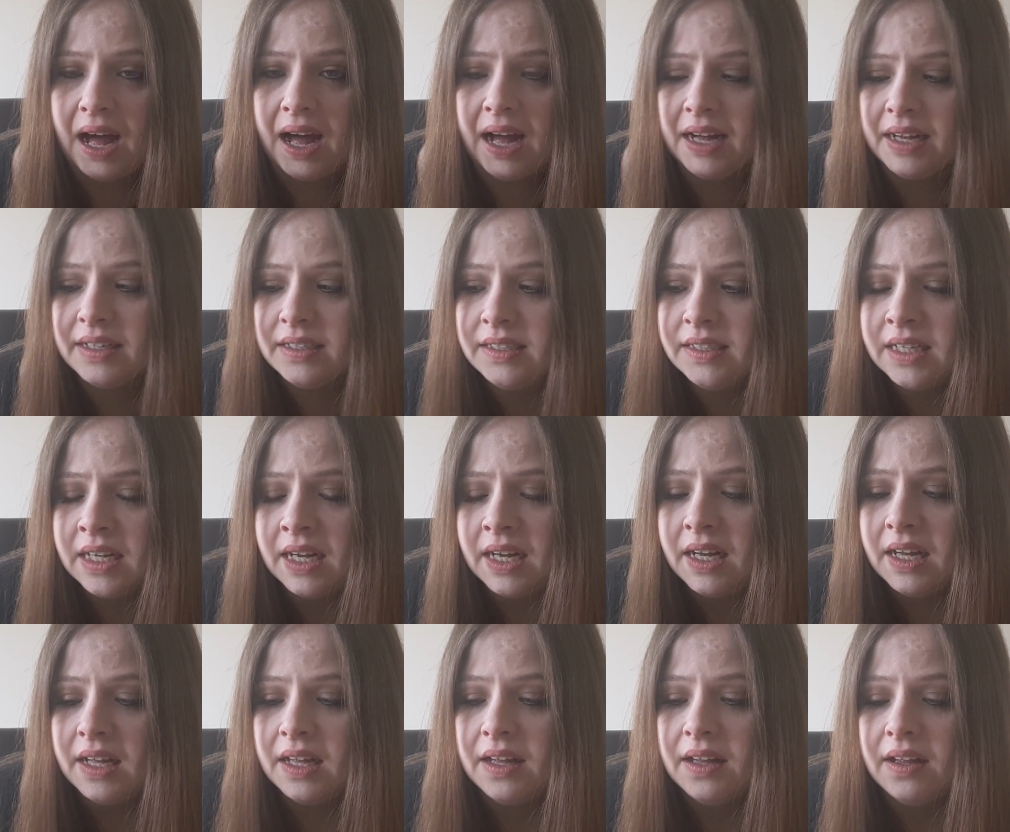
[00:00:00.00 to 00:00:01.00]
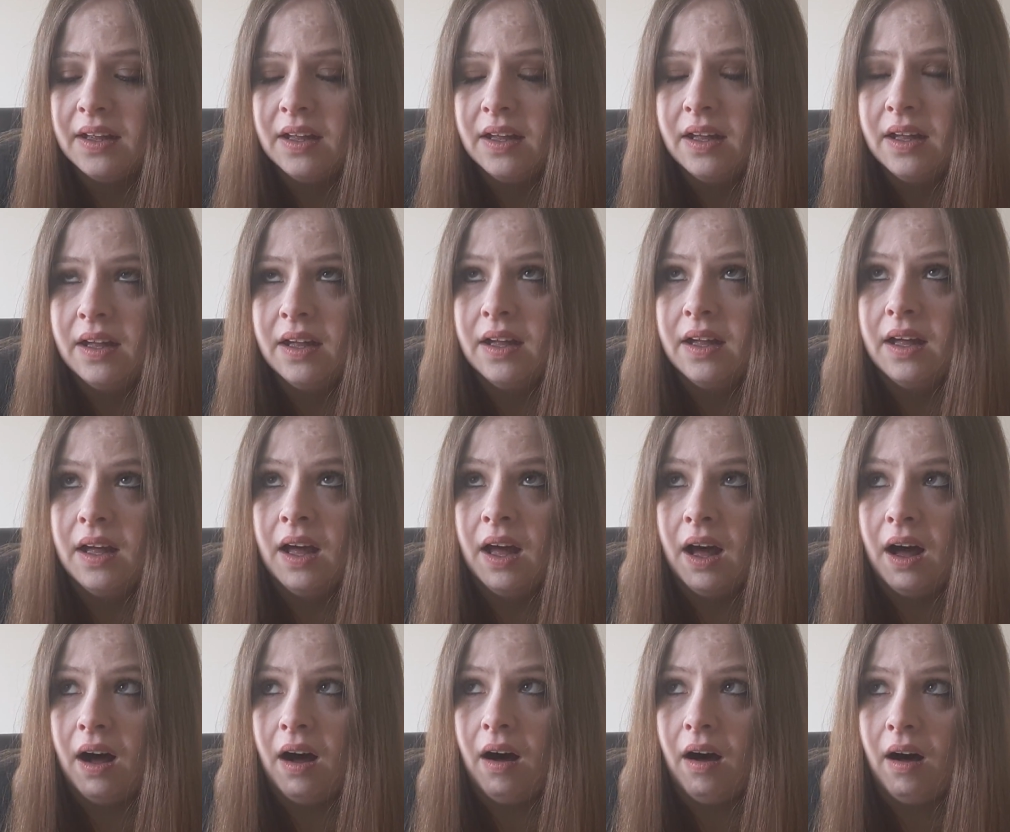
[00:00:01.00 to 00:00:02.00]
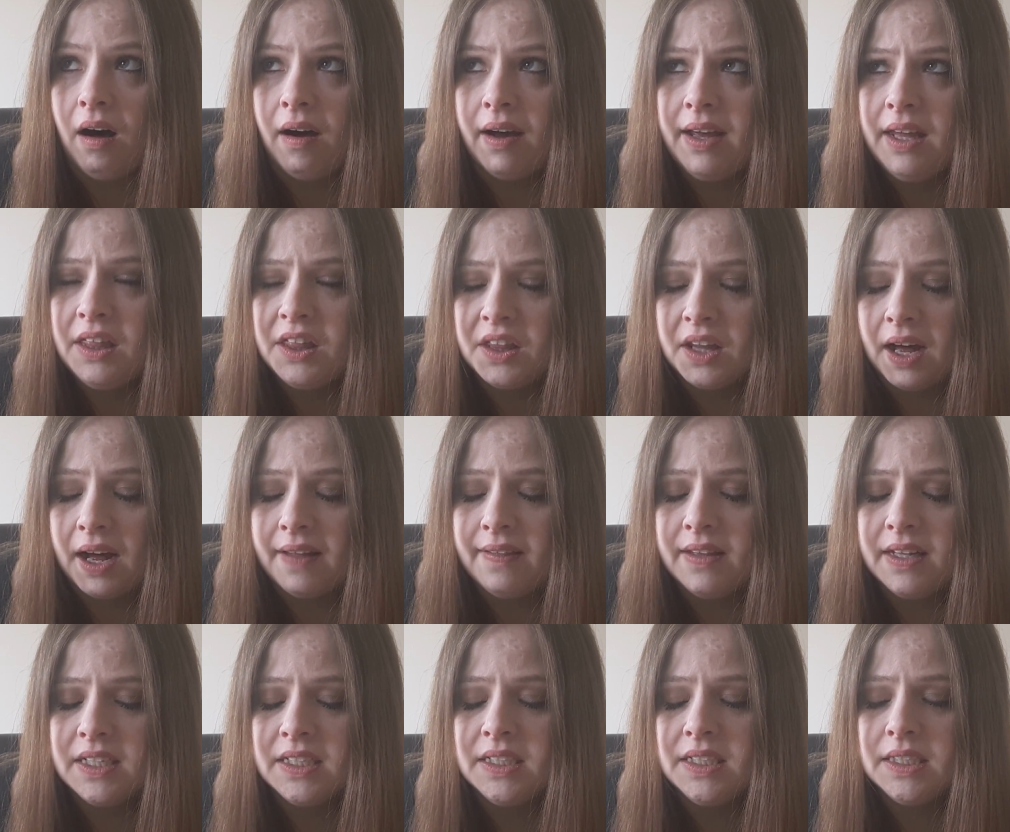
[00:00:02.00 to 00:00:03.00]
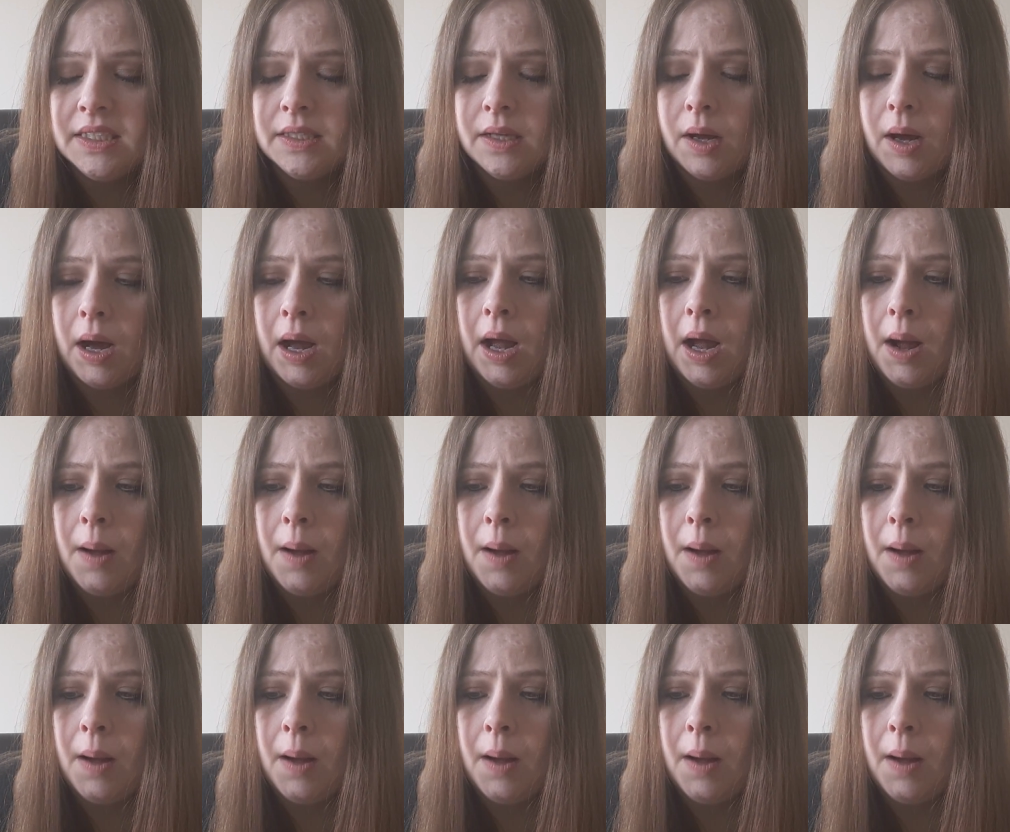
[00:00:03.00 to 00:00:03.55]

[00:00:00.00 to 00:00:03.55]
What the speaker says: And and this is